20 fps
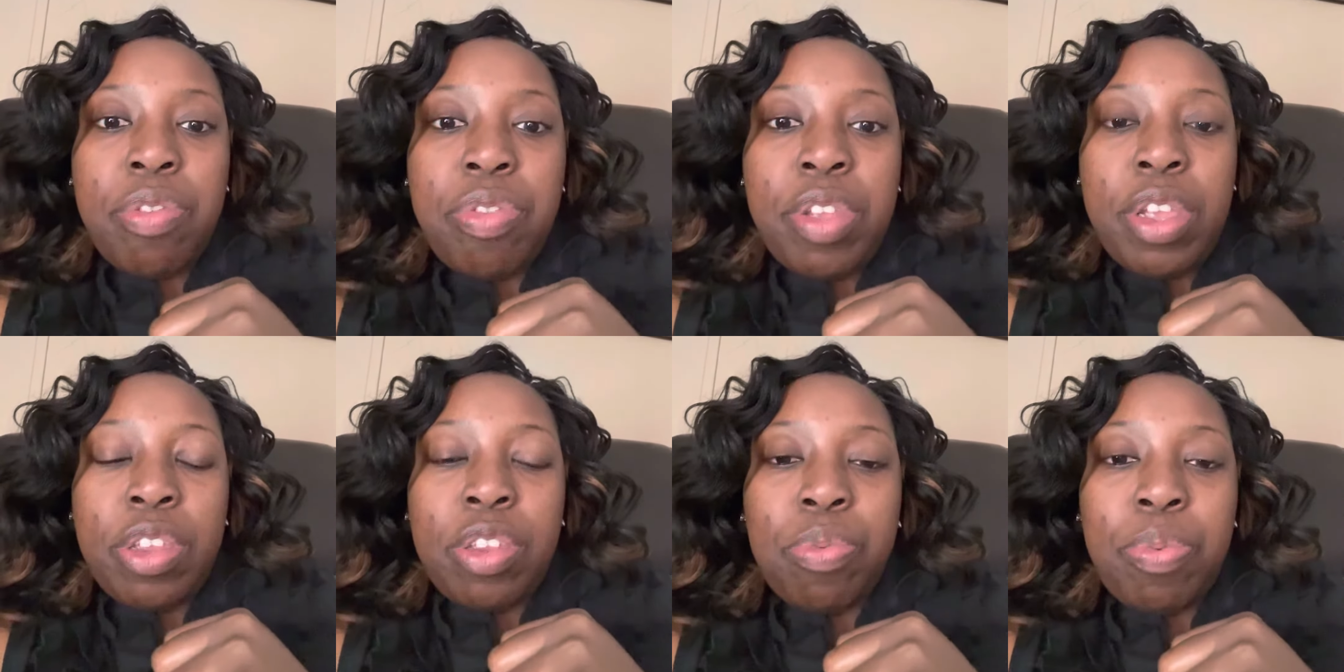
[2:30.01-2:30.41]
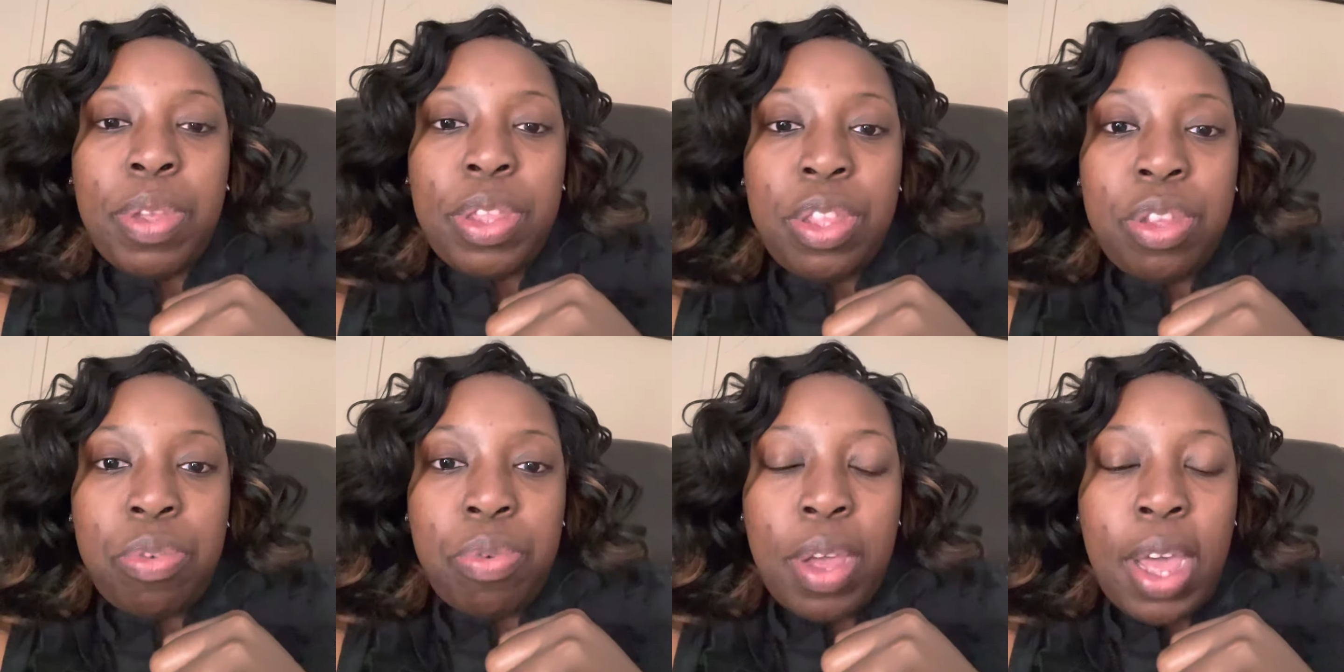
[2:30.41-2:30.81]
this
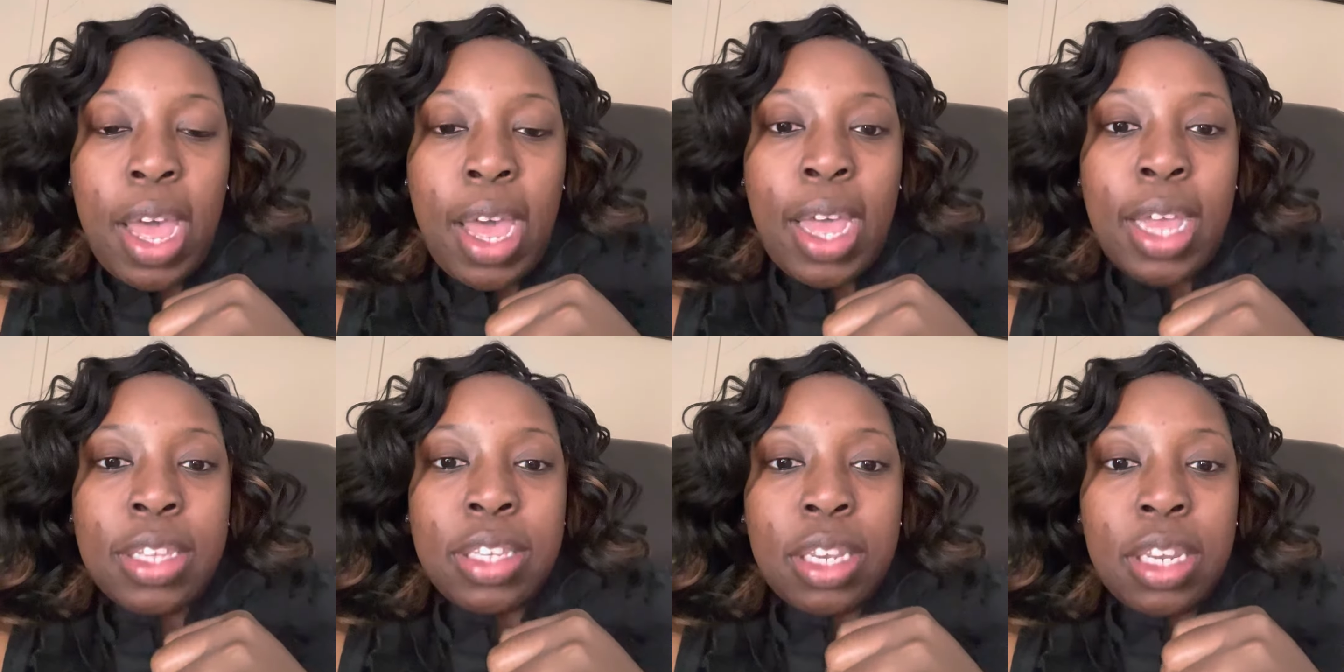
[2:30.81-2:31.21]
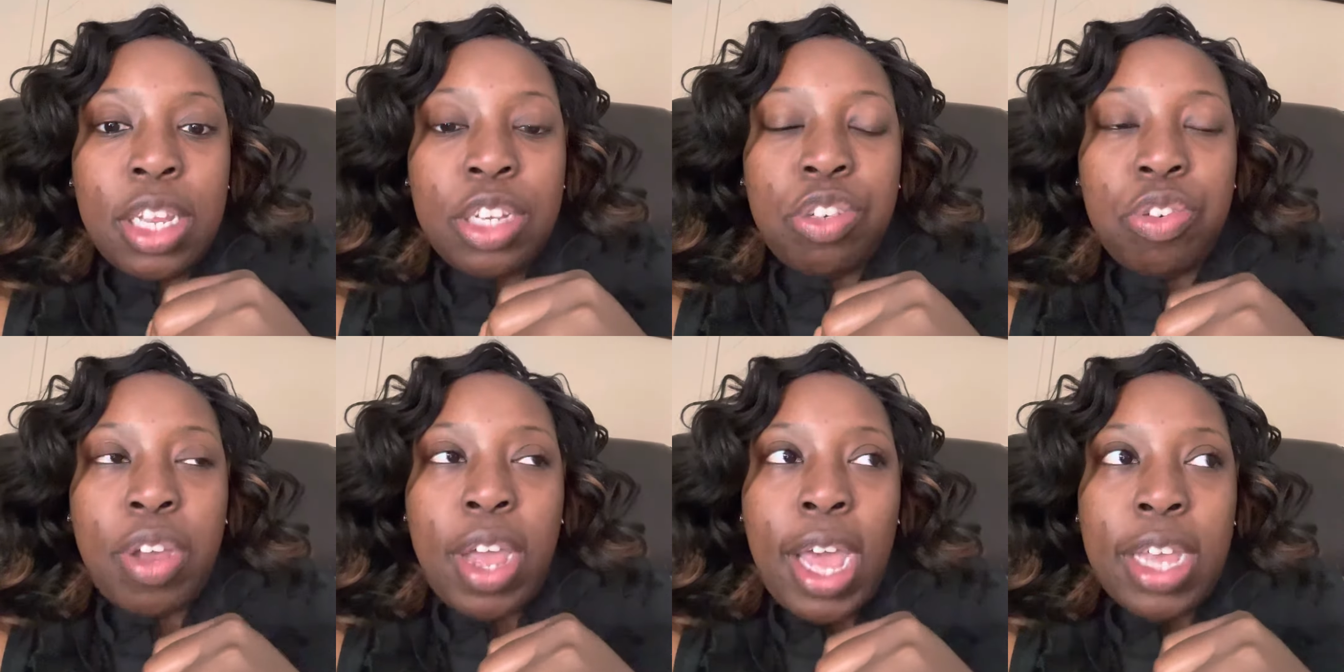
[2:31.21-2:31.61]
with you guys and
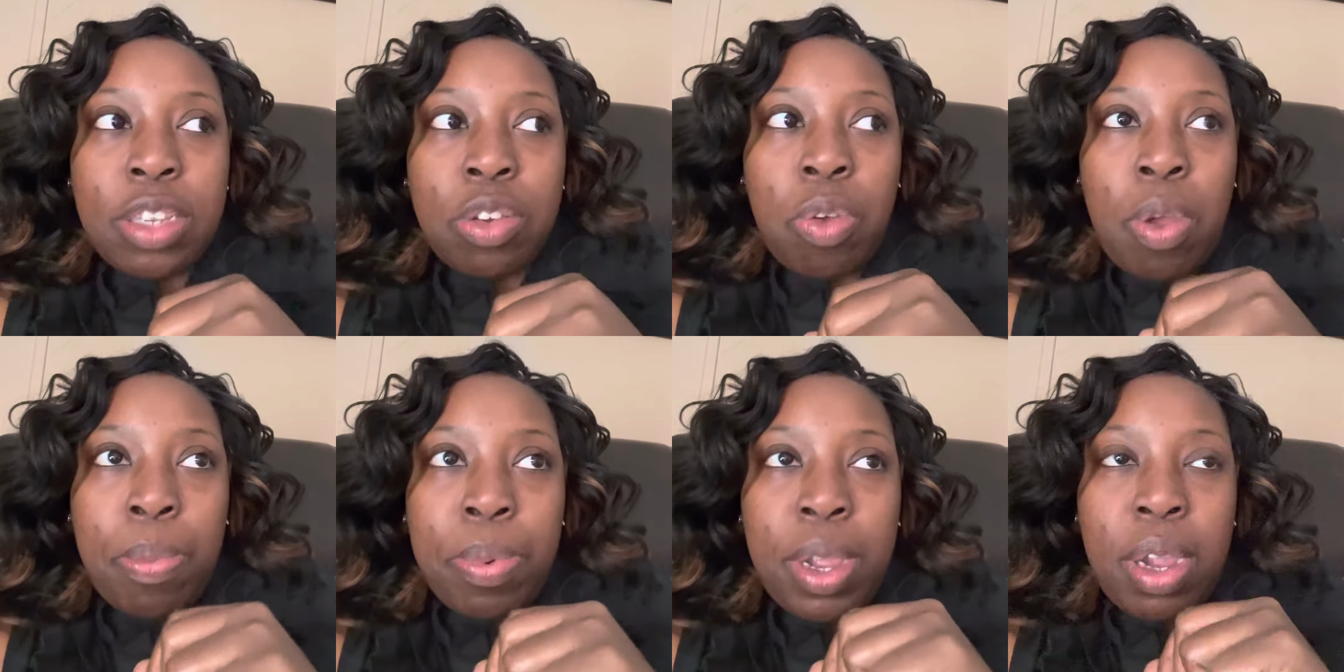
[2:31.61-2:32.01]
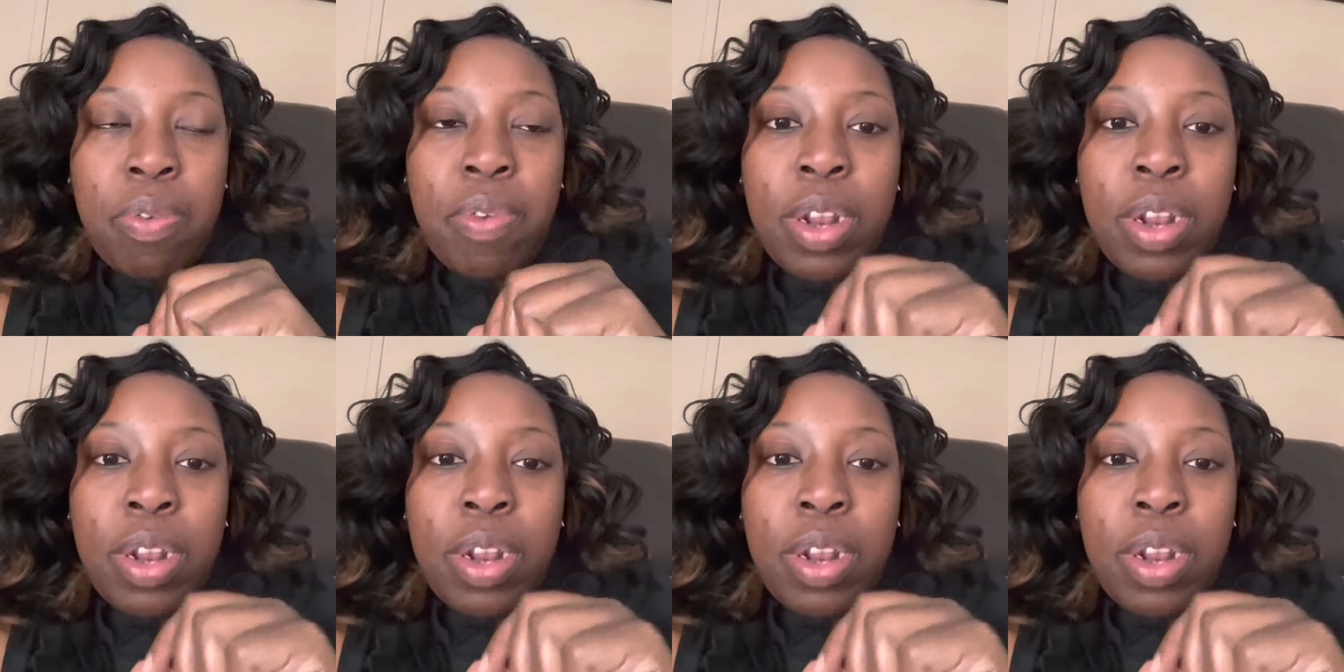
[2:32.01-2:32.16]
let you guys know I'm getting